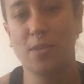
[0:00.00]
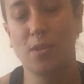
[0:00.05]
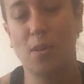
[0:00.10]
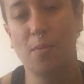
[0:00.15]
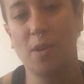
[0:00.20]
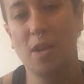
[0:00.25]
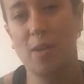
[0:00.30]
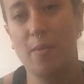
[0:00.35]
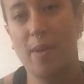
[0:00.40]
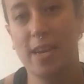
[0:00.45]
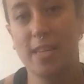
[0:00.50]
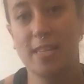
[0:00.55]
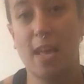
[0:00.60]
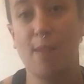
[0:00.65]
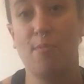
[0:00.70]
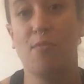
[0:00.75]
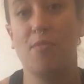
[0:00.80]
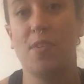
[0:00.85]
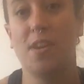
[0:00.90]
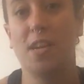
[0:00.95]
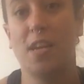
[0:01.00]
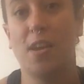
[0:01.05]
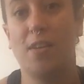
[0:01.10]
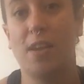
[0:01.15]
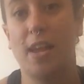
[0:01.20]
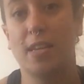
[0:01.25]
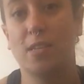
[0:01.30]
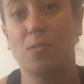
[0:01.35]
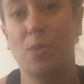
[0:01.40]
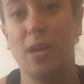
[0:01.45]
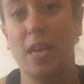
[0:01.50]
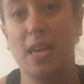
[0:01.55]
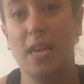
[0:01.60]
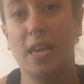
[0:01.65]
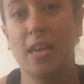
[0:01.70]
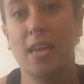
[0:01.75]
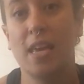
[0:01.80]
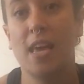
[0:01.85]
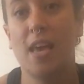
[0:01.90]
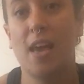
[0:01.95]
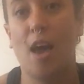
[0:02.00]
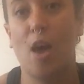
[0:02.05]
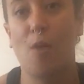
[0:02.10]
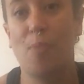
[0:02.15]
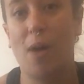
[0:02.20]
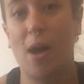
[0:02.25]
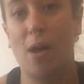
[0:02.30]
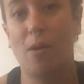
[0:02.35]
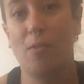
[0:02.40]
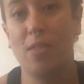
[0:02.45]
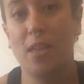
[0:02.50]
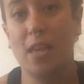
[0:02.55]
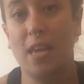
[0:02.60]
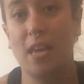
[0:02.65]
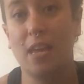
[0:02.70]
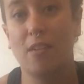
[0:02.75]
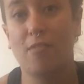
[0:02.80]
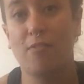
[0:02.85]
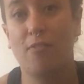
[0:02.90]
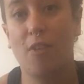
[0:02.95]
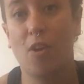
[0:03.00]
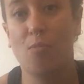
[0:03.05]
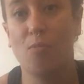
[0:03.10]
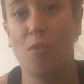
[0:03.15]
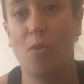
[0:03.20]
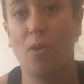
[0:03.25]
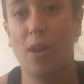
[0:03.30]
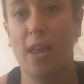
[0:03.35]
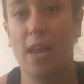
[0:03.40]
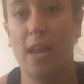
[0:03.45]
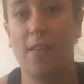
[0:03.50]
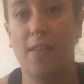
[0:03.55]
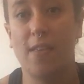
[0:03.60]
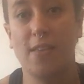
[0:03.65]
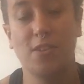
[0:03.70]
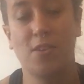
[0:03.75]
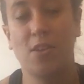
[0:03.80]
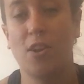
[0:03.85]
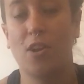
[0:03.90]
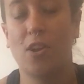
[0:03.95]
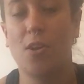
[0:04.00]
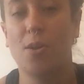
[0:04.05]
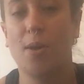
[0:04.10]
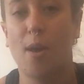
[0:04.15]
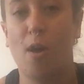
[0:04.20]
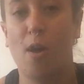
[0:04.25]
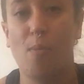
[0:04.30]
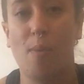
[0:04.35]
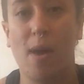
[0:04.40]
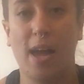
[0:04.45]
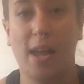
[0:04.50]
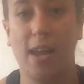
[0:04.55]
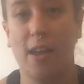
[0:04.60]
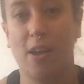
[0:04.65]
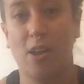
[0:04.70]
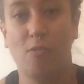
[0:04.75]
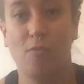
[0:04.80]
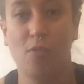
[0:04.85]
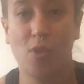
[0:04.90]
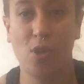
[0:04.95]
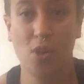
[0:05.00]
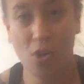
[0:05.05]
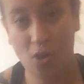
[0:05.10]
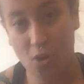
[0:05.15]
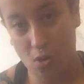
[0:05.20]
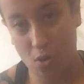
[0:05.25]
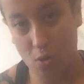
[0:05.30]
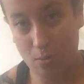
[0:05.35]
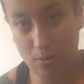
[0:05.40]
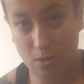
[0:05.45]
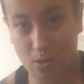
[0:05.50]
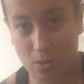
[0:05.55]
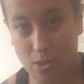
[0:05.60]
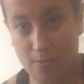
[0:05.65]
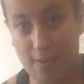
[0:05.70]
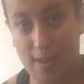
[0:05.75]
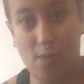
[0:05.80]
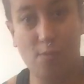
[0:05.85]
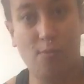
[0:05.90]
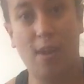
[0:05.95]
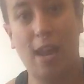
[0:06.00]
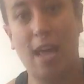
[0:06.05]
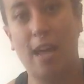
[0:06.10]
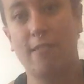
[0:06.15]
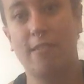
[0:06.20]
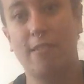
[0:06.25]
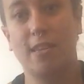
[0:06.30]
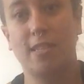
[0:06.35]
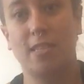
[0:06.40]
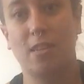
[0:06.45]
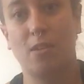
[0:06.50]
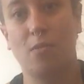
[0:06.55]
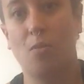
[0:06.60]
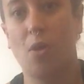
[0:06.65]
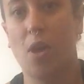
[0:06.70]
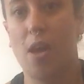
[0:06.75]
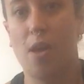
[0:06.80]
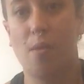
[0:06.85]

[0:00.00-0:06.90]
So I'm going to make a separate video next week about the foam rolling, and that's going to include lower back and kind of all sorts of helpful areas that